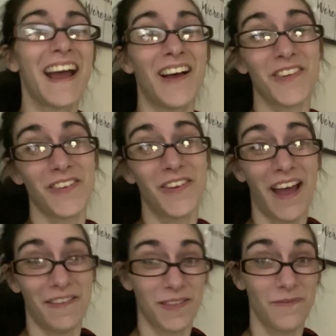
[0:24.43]
I also
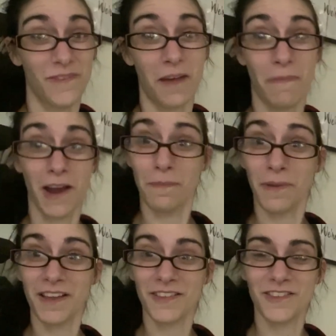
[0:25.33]
have some vampire
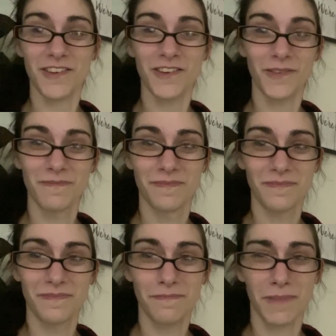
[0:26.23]
puns, too.
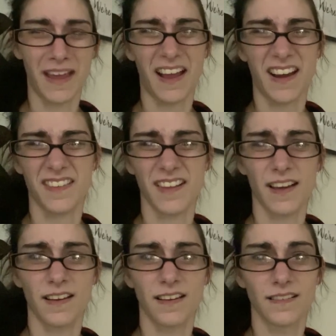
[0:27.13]
But they kind of
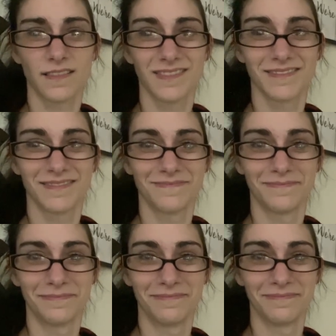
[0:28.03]
suck.
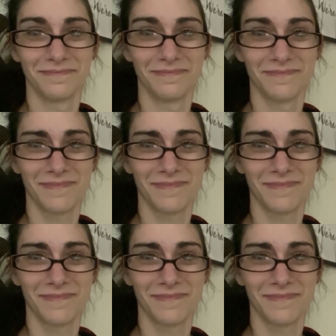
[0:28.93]
Just like you do.